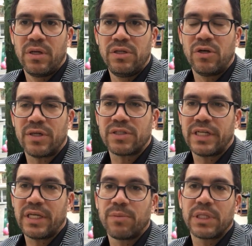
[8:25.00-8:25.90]
You know, I was
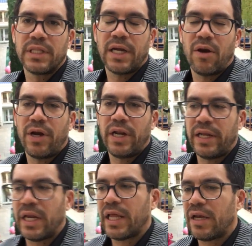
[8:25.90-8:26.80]
gonna get a McLaren,
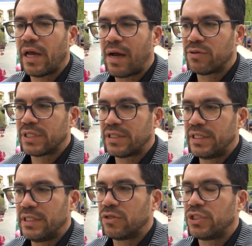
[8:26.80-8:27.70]
and then I was at the
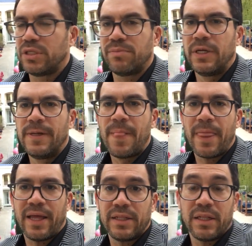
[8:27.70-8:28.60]
dealership
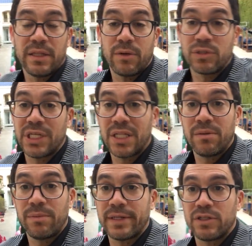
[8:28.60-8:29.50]
and they were telling
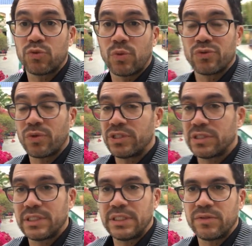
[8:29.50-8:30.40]
me about this Rolls
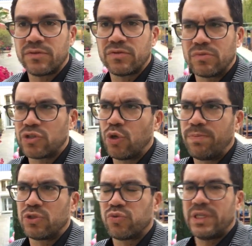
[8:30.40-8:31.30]
Royce, and they were so
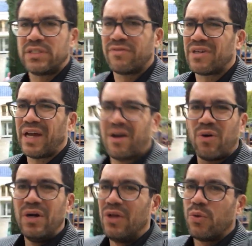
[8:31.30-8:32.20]
persuasive on
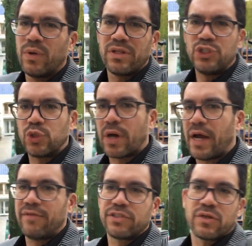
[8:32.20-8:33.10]
how well it
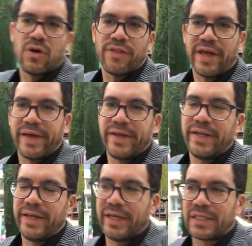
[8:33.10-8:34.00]
drives and all that,
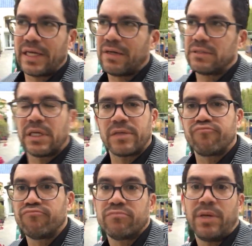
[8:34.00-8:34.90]
that I was like,
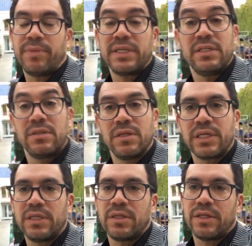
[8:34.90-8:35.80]
hmm, maybe I need to
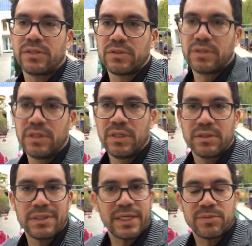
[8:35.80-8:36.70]
look into this.
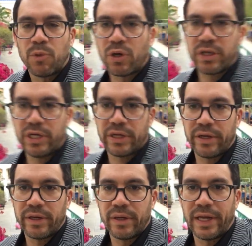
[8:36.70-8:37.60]
That's marketing,
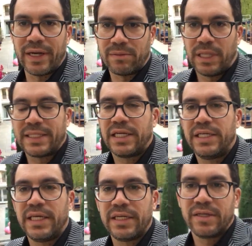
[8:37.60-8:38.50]
and I'm glad
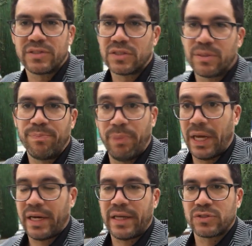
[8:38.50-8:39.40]
they did because it's a
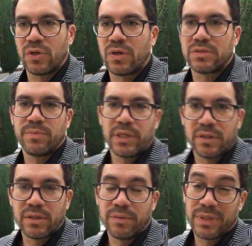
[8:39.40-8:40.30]
badass car. It's
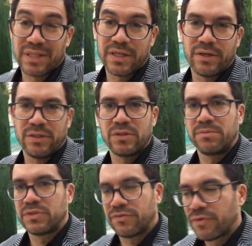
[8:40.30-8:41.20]
better than a McLaren in
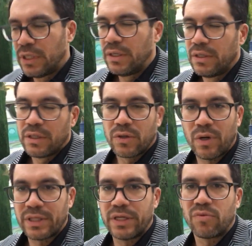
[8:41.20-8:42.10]
terms of
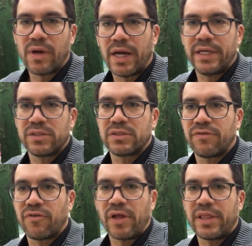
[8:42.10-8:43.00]
quality of ride and
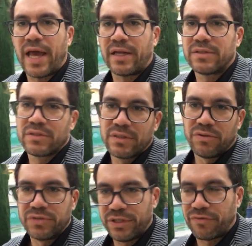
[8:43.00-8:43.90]
stuff like that. A
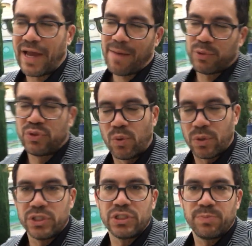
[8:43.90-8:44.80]
little different, apples to
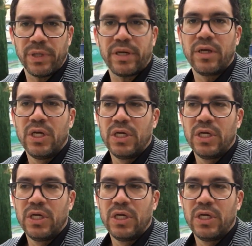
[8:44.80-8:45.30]
oranges, but